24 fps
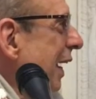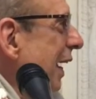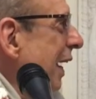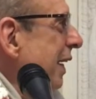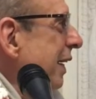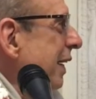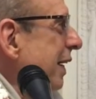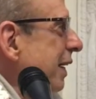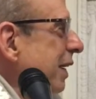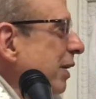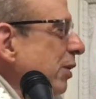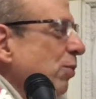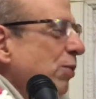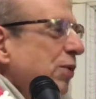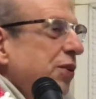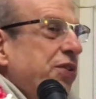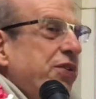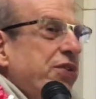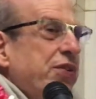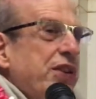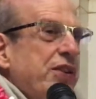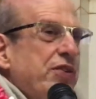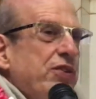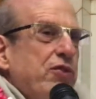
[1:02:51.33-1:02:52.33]
And he
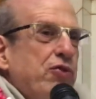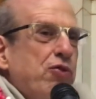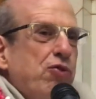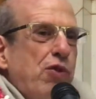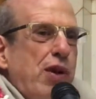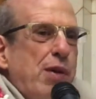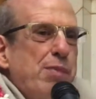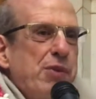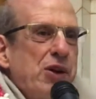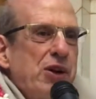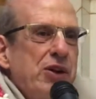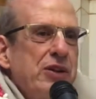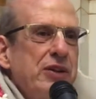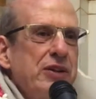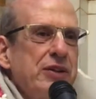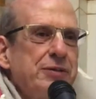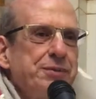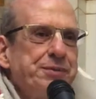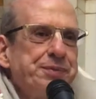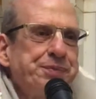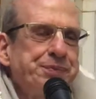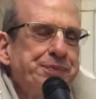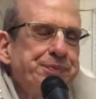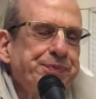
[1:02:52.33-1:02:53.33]
was the drummer
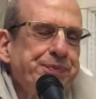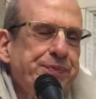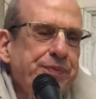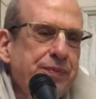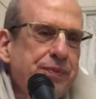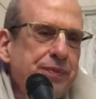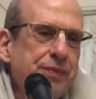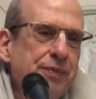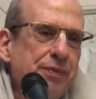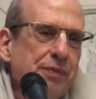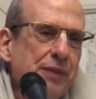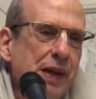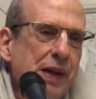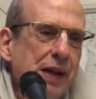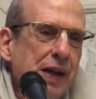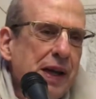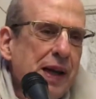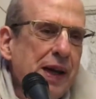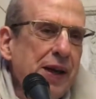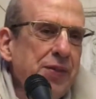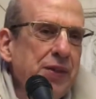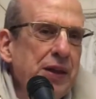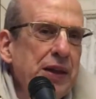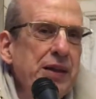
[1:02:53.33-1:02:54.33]

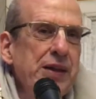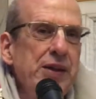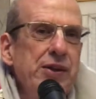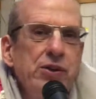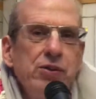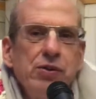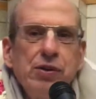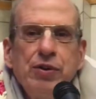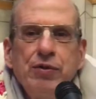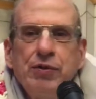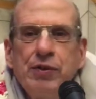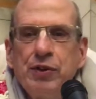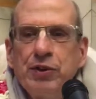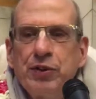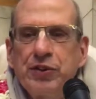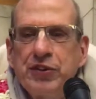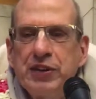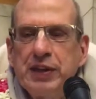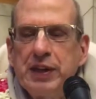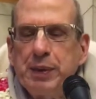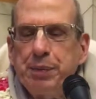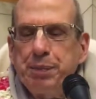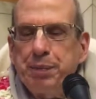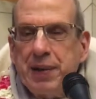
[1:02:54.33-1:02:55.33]
in the
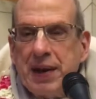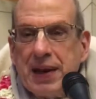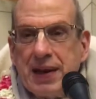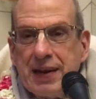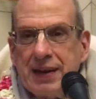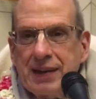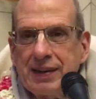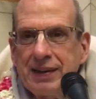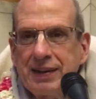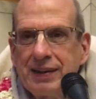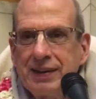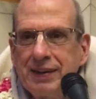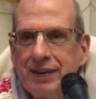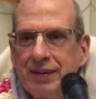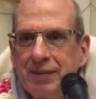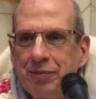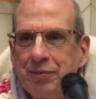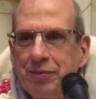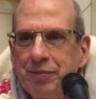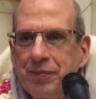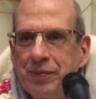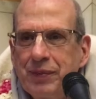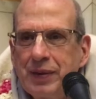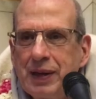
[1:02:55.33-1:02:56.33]
university band.
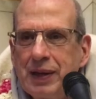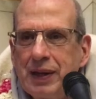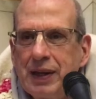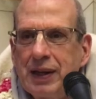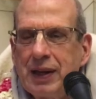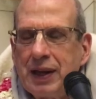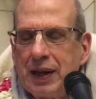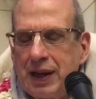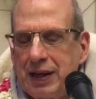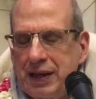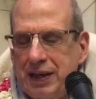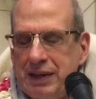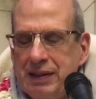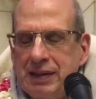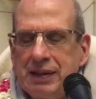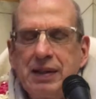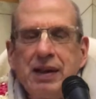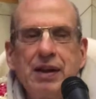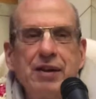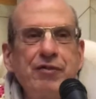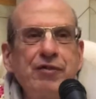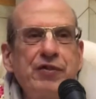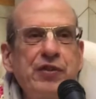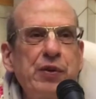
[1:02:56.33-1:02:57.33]
And he
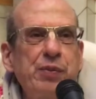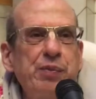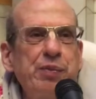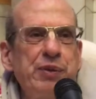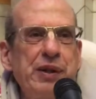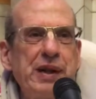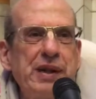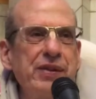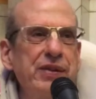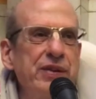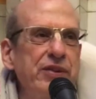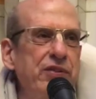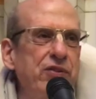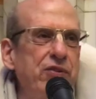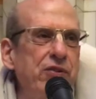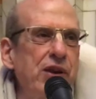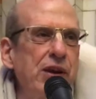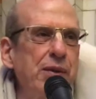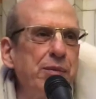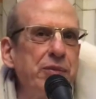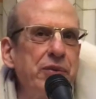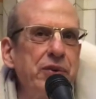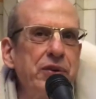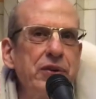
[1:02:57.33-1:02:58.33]
loved to play the
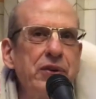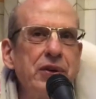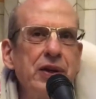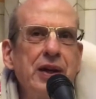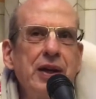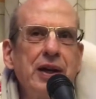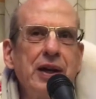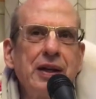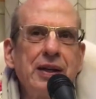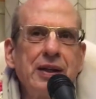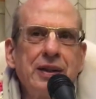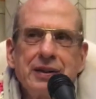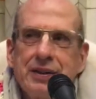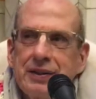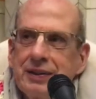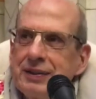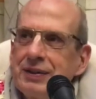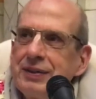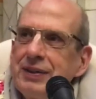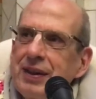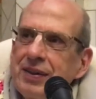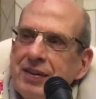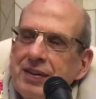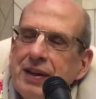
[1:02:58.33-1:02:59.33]
drums
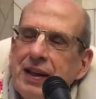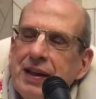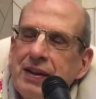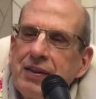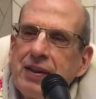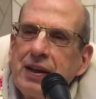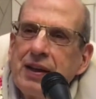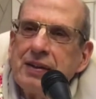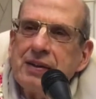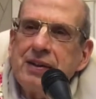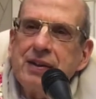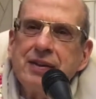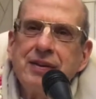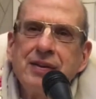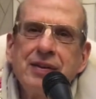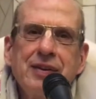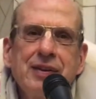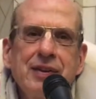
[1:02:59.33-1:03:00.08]
just like that.